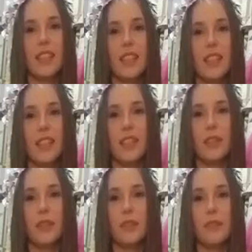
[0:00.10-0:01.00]

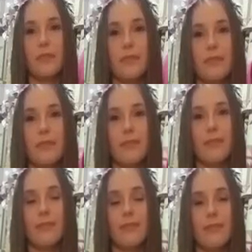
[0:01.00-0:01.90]

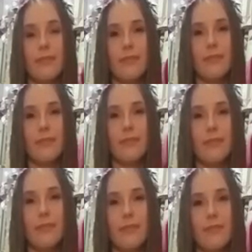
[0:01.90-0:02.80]

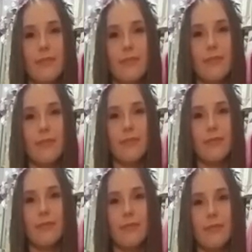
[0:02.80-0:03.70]

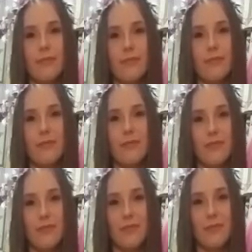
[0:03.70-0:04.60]

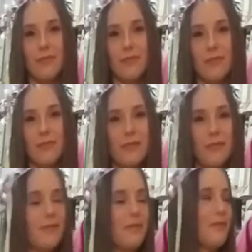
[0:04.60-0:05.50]

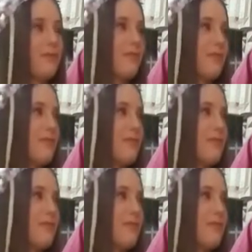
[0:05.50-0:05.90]
(not speaking)